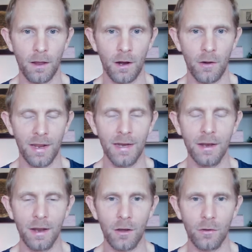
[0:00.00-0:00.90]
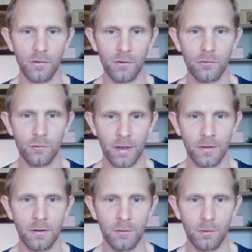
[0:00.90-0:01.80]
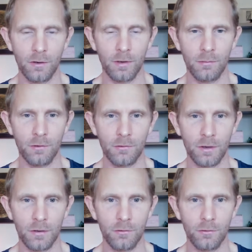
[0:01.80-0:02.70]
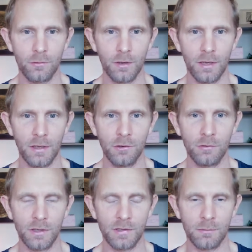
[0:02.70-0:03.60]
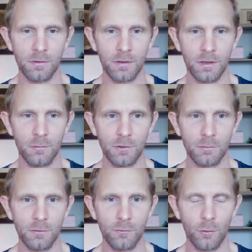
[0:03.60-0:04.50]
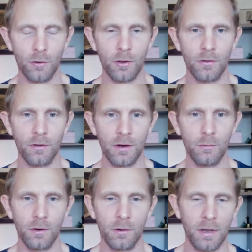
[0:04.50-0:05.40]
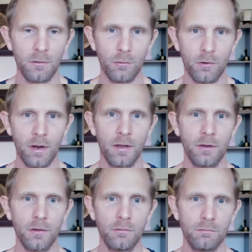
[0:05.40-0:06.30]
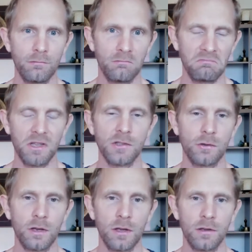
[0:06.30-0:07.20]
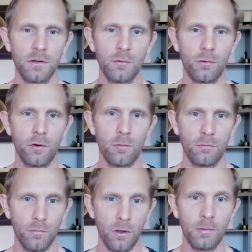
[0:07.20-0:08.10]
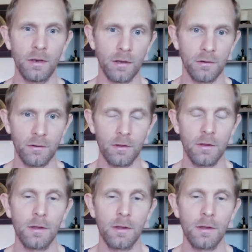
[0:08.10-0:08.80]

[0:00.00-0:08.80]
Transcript: are in now as a trend that we're maybe trying to integrate something that was before not there, where men were either disconnected or dominant,